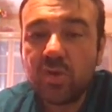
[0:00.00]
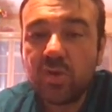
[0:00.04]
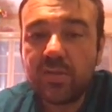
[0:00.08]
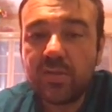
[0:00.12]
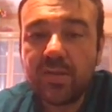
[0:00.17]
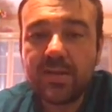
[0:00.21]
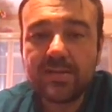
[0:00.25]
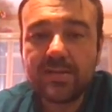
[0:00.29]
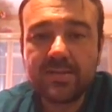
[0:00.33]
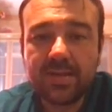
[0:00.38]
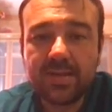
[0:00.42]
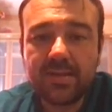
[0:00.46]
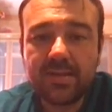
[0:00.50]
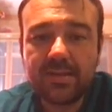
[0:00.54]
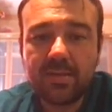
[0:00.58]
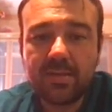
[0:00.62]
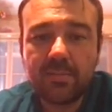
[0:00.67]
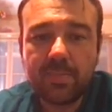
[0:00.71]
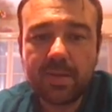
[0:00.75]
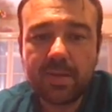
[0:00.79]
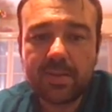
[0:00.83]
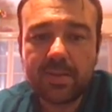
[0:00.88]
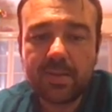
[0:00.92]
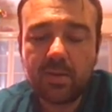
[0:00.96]
And there are certain
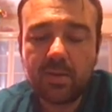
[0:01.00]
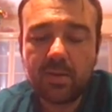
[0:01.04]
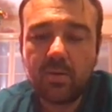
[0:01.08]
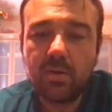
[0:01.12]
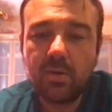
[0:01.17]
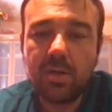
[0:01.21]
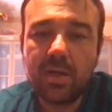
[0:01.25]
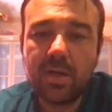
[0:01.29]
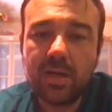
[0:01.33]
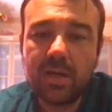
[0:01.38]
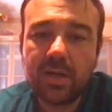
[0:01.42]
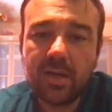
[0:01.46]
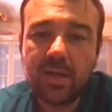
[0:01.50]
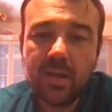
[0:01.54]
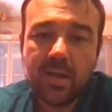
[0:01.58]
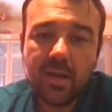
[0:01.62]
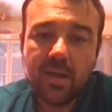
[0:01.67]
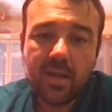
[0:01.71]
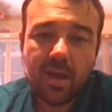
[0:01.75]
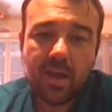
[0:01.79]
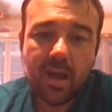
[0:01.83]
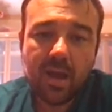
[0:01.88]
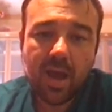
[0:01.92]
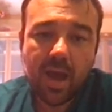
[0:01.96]
particular
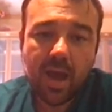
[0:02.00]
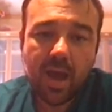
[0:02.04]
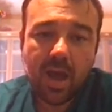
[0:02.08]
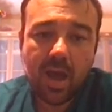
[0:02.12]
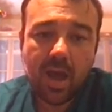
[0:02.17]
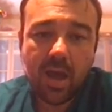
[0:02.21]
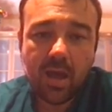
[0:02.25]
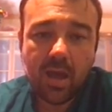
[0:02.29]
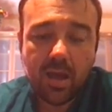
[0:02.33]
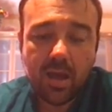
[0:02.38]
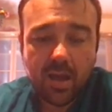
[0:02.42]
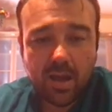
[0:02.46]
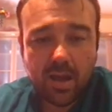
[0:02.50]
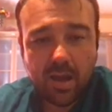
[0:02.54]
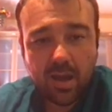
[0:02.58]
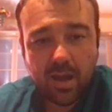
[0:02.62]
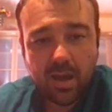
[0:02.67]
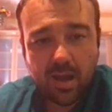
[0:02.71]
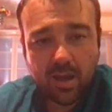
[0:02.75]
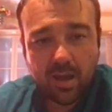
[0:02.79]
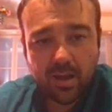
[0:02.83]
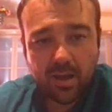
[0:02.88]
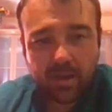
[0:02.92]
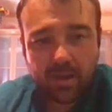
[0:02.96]

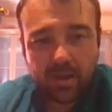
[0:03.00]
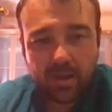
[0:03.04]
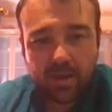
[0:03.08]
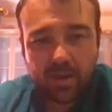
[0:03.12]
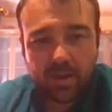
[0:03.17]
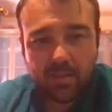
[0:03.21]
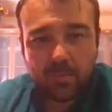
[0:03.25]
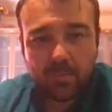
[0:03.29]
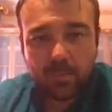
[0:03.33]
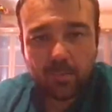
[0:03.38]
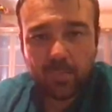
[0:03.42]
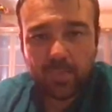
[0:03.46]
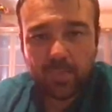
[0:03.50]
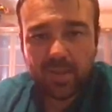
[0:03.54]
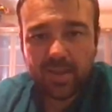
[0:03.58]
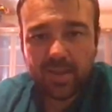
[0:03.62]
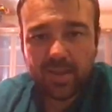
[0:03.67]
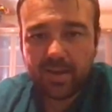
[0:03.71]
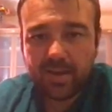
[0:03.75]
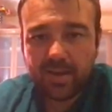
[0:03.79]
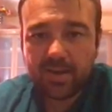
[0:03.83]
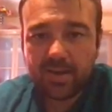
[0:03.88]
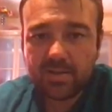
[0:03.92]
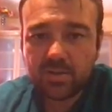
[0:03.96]
pairs
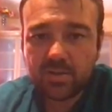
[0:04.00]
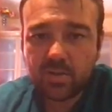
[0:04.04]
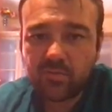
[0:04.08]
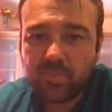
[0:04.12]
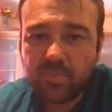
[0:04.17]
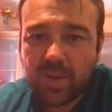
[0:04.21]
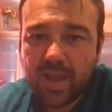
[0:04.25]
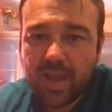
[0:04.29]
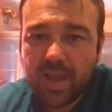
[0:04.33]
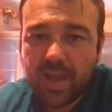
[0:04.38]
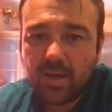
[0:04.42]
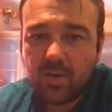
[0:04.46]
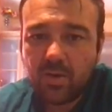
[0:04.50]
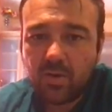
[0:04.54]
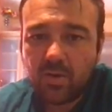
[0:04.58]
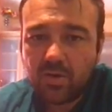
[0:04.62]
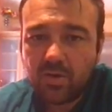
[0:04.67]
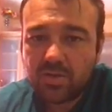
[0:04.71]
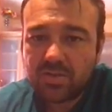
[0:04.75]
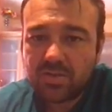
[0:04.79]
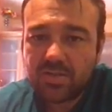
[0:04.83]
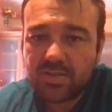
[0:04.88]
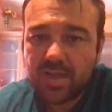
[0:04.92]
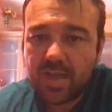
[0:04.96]
of black
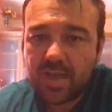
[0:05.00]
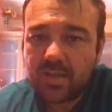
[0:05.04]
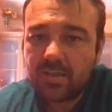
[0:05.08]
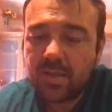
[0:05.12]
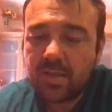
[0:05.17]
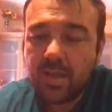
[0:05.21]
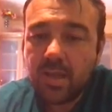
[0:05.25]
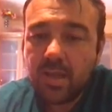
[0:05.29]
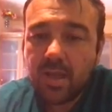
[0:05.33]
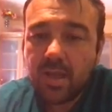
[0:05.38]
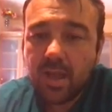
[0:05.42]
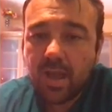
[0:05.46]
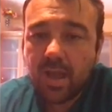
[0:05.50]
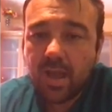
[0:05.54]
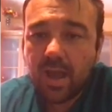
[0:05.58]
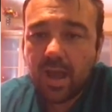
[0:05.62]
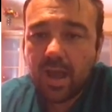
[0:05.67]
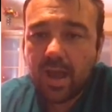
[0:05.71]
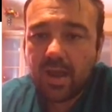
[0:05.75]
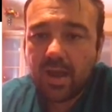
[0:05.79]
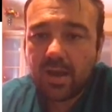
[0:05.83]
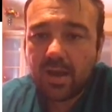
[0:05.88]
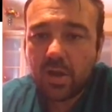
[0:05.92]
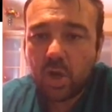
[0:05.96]
holes that
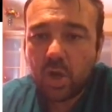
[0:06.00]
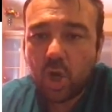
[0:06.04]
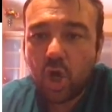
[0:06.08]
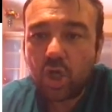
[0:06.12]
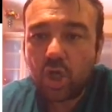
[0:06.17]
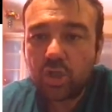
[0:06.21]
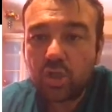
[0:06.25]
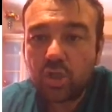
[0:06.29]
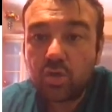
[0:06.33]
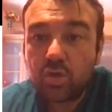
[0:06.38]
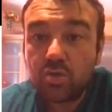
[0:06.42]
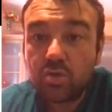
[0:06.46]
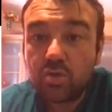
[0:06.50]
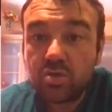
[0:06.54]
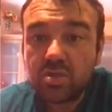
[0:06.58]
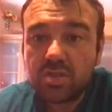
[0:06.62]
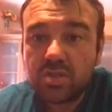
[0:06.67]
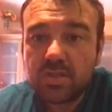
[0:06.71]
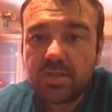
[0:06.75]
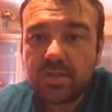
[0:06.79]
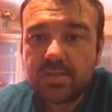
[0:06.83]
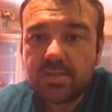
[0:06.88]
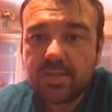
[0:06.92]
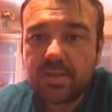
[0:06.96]
are not
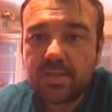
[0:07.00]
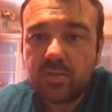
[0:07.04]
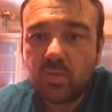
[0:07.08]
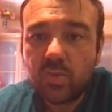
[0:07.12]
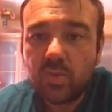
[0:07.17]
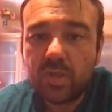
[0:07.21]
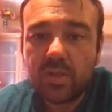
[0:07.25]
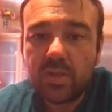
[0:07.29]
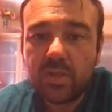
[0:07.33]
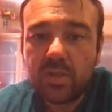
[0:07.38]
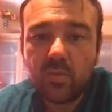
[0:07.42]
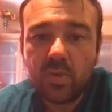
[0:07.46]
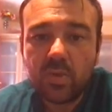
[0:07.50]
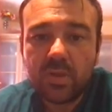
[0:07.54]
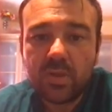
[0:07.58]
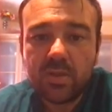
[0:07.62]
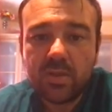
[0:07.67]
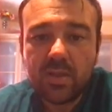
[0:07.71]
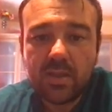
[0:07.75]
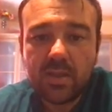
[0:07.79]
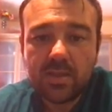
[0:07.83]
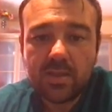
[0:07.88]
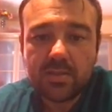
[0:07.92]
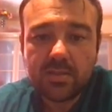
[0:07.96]
consistent with
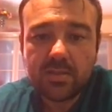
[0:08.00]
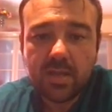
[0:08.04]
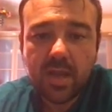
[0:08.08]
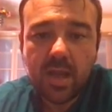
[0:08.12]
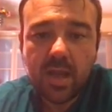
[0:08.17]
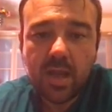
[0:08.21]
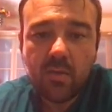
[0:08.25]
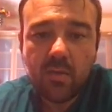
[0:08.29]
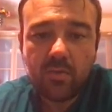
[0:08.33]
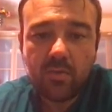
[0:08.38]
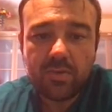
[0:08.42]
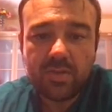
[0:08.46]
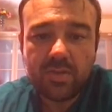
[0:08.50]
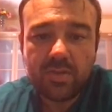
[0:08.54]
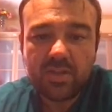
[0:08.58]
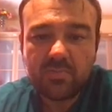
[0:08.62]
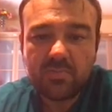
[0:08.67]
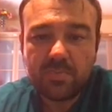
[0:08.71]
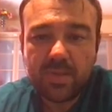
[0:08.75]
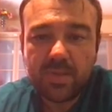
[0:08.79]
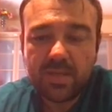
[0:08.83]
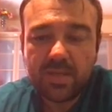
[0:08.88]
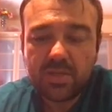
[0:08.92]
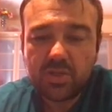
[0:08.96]
this
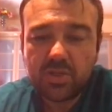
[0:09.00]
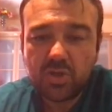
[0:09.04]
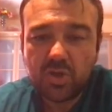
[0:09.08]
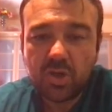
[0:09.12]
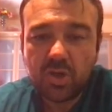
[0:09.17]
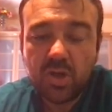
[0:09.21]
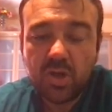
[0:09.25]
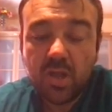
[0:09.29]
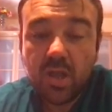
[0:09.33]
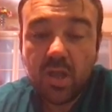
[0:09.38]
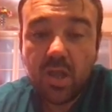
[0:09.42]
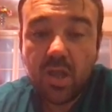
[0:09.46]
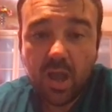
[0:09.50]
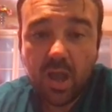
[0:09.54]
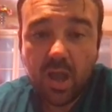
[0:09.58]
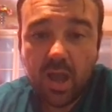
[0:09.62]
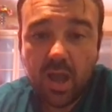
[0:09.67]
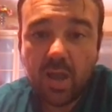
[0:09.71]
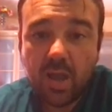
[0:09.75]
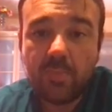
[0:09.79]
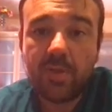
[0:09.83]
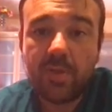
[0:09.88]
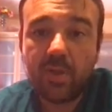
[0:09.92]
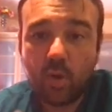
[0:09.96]
picture,
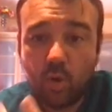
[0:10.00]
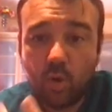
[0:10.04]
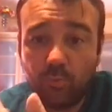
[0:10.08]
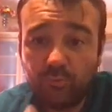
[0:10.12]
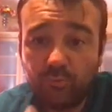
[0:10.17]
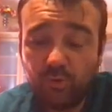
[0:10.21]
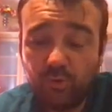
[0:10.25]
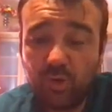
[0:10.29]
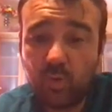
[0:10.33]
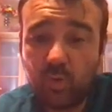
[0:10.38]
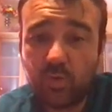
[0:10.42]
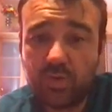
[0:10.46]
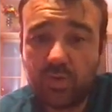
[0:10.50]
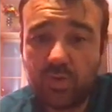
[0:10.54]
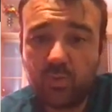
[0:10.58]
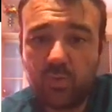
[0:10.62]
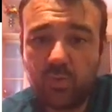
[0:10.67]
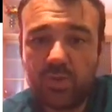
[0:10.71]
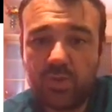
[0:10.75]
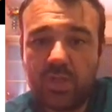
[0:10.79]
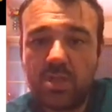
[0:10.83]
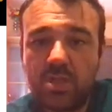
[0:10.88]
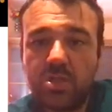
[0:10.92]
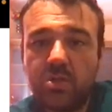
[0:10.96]
but hopefully
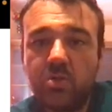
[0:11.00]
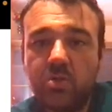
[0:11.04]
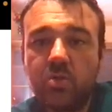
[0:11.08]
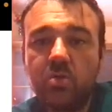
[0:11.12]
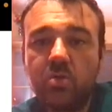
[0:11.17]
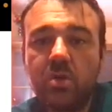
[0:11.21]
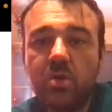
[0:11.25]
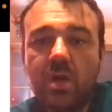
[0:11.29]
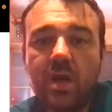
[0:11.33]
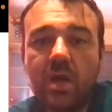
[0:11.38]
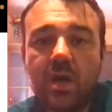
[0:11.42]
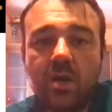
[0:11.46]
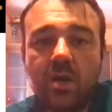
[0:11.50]
with the new